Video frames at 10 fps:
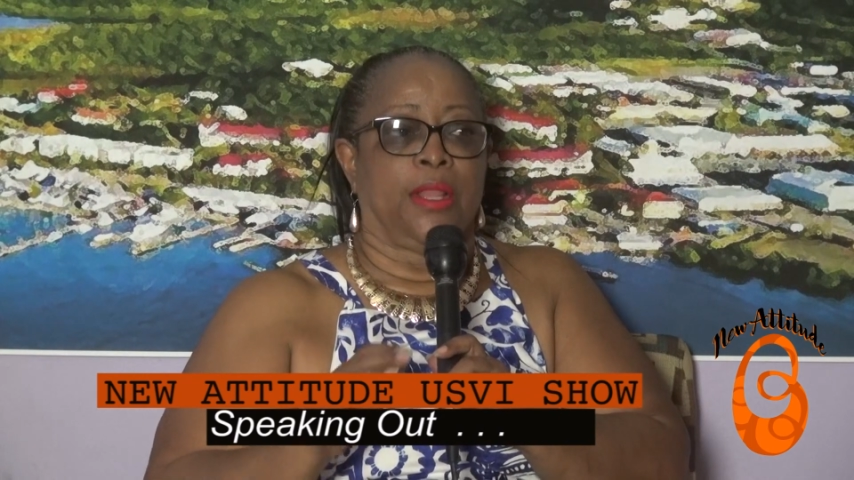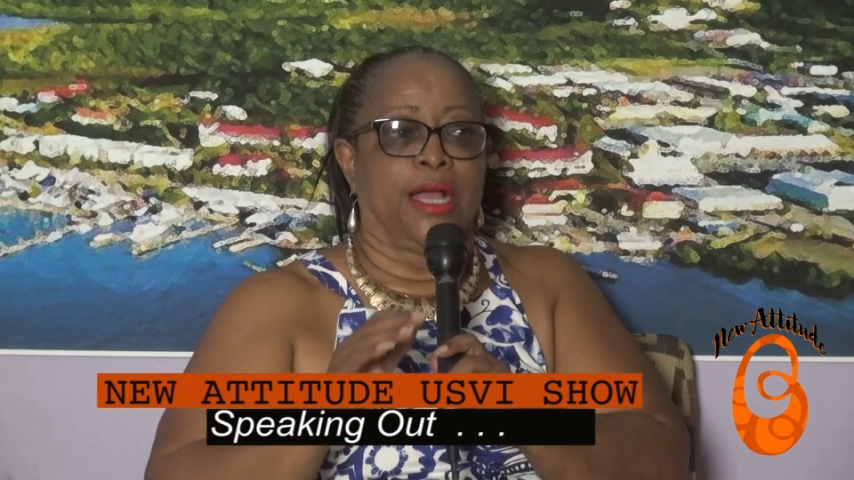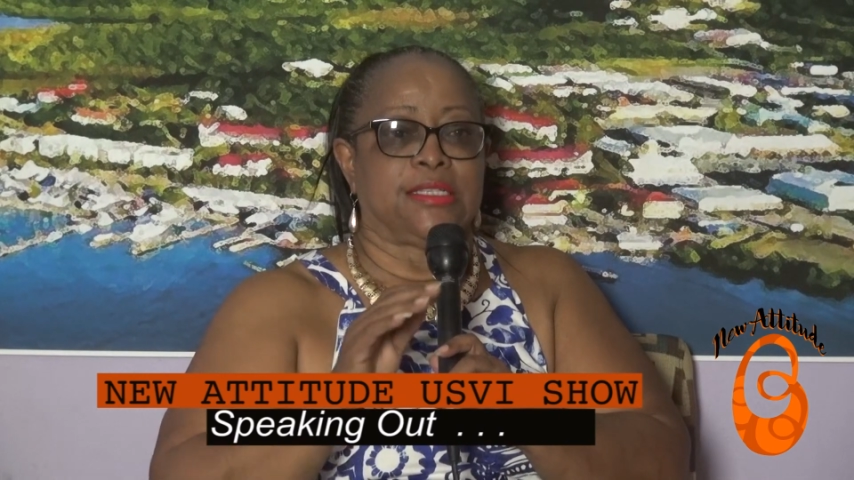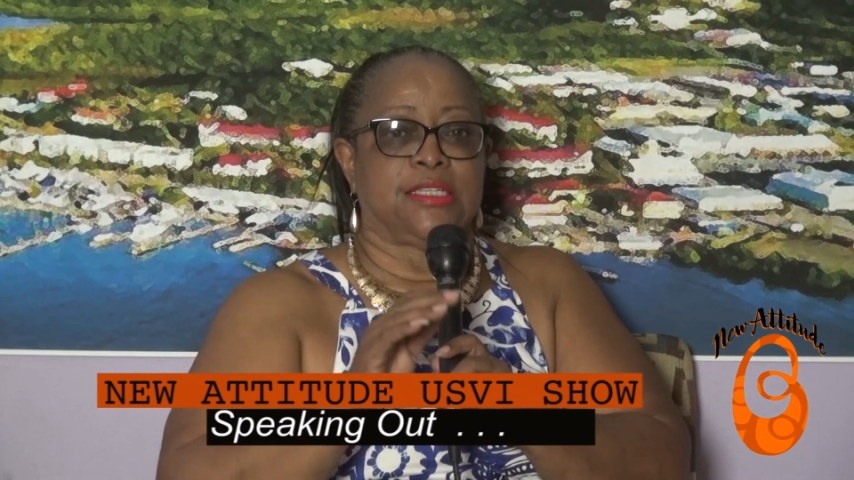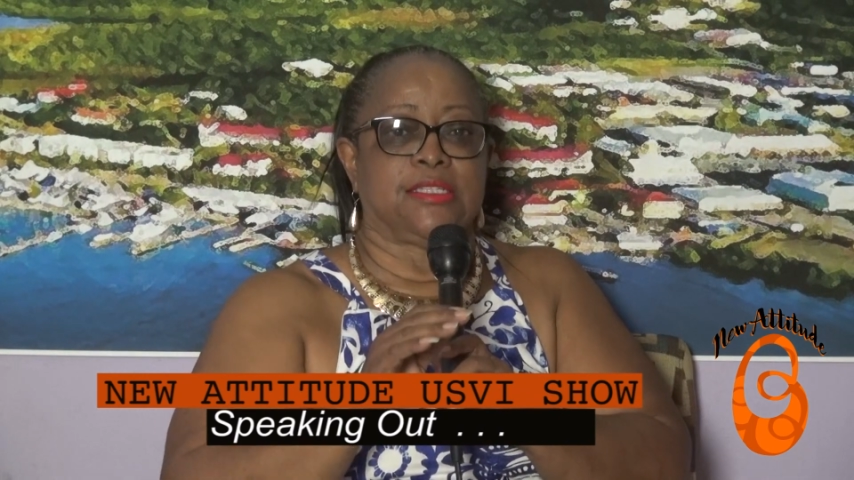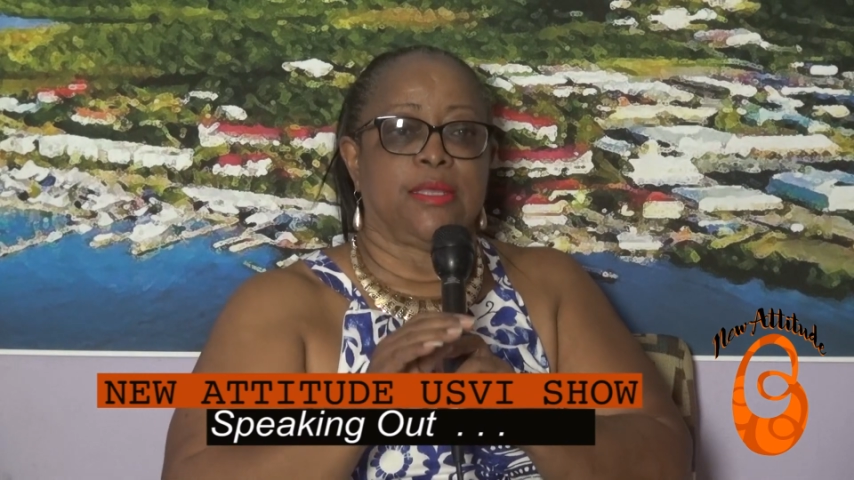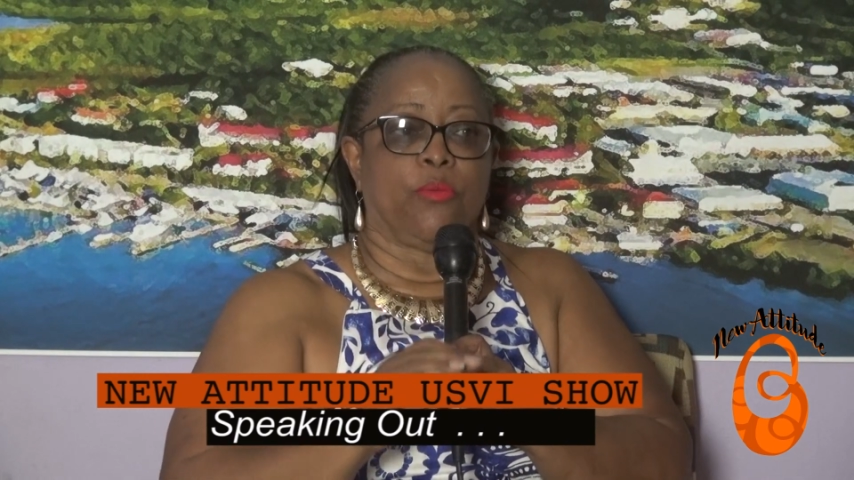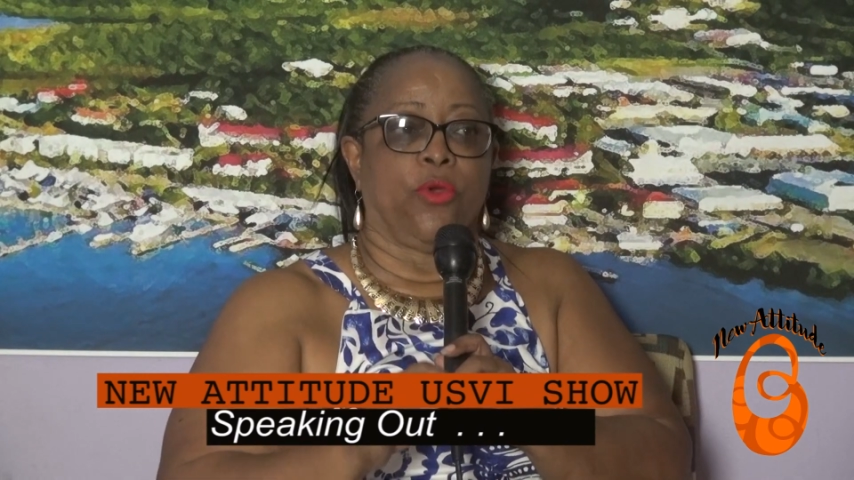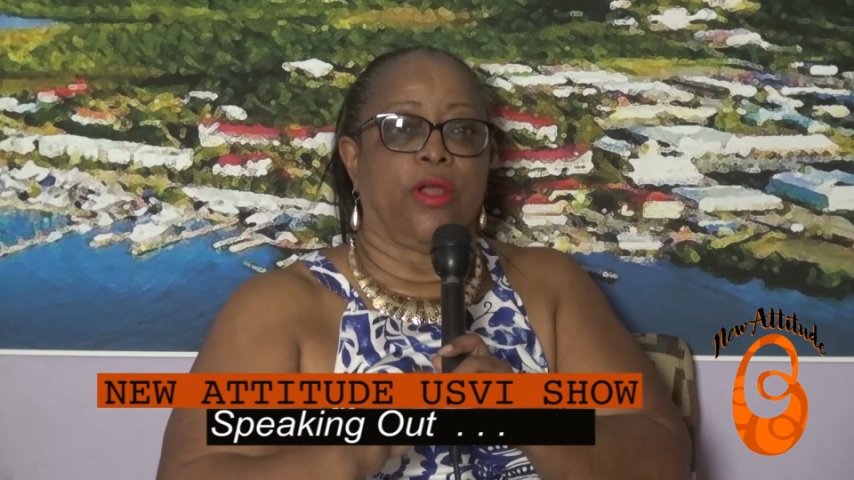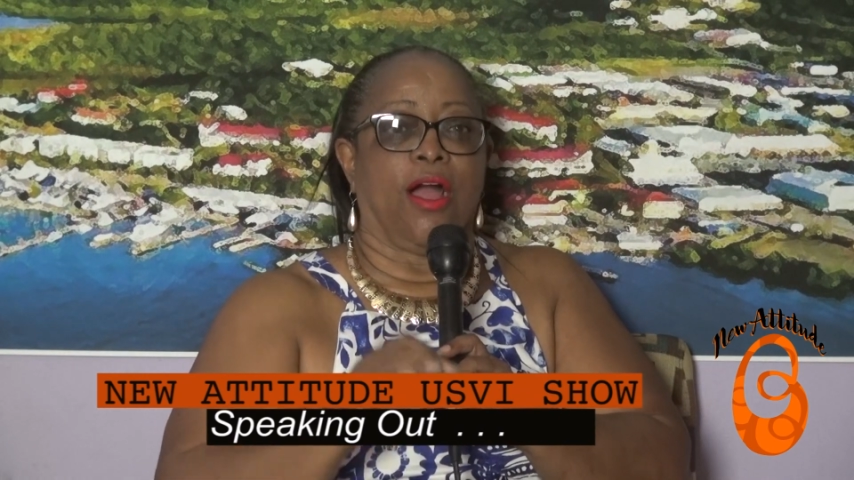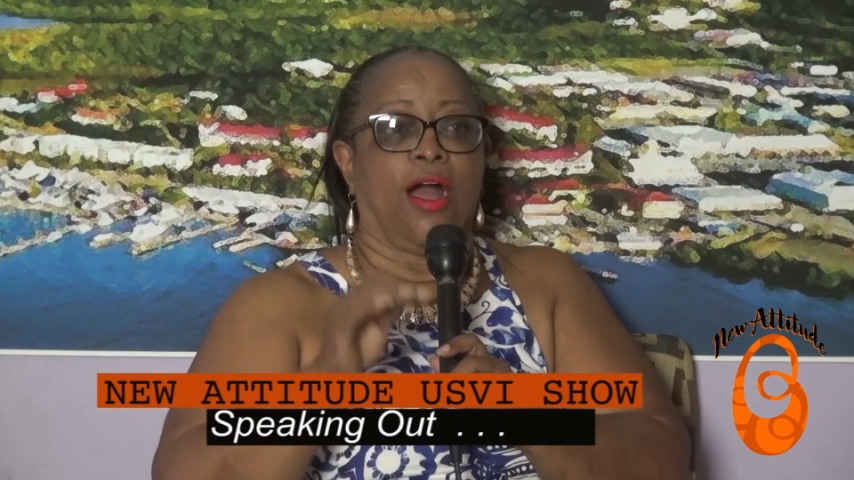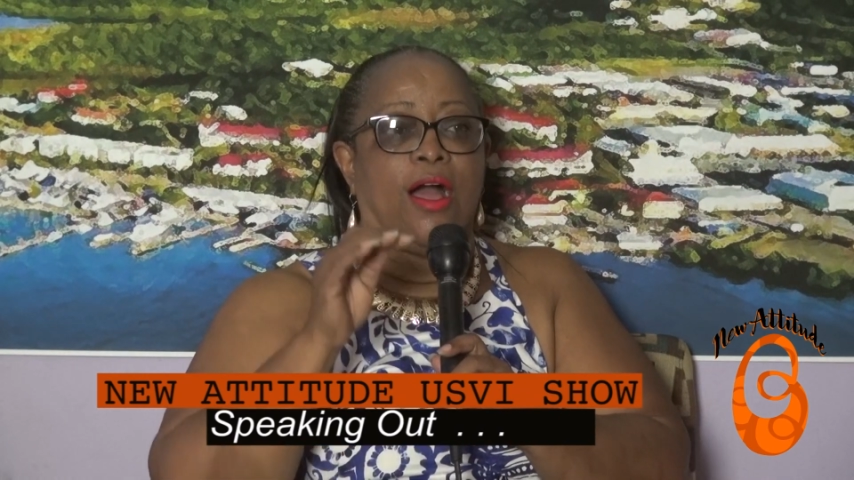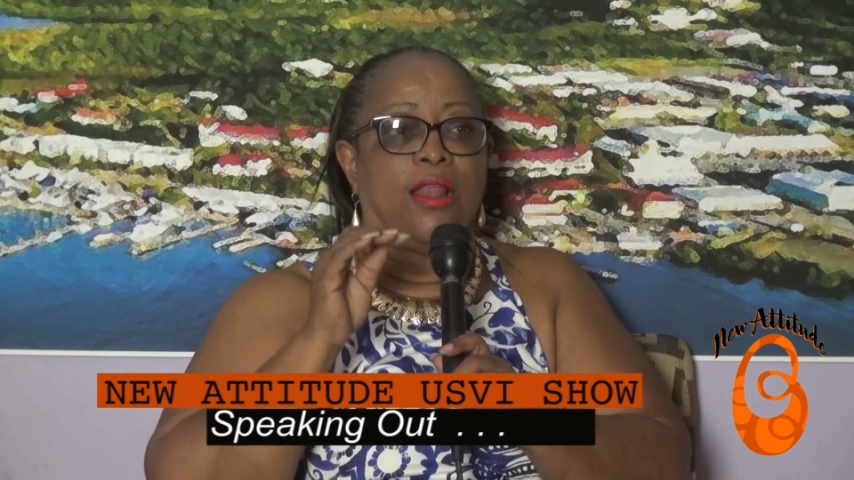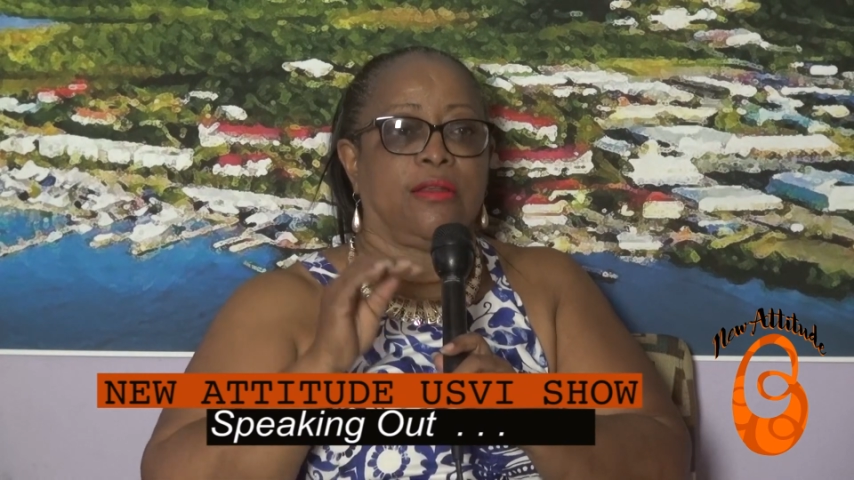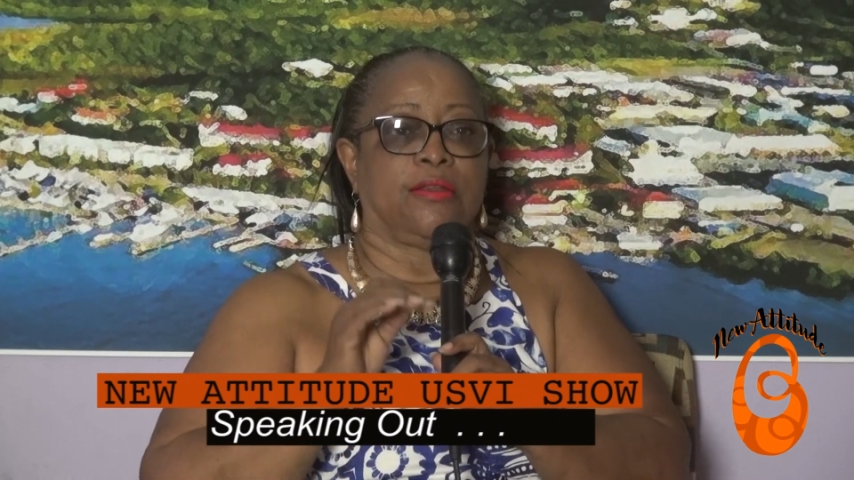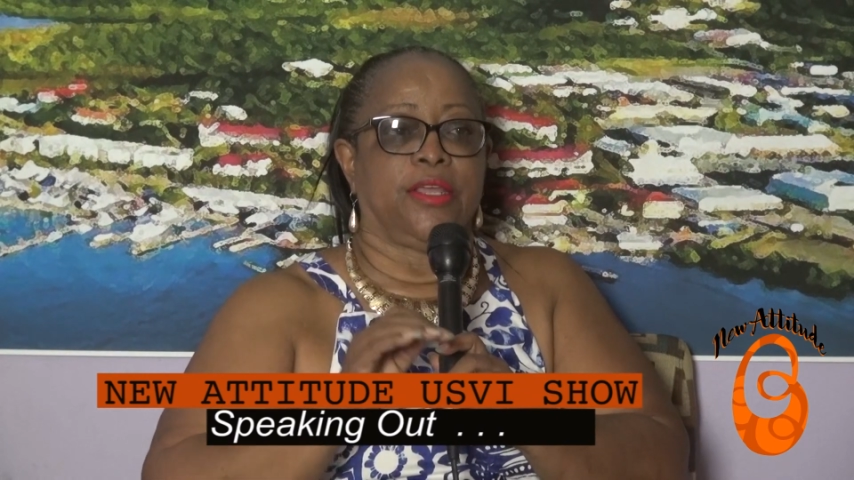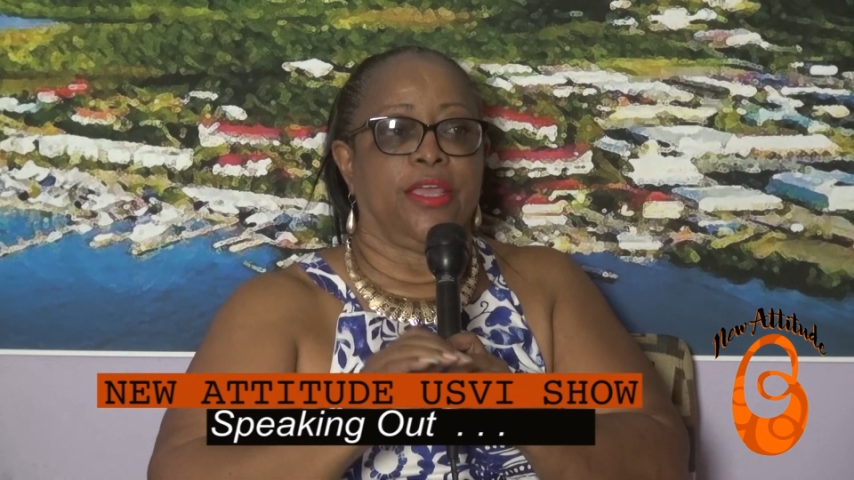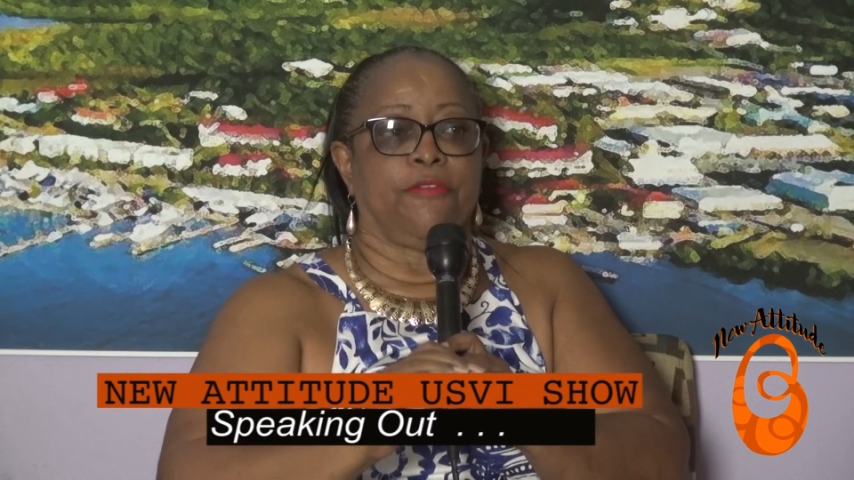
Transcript: a system where all the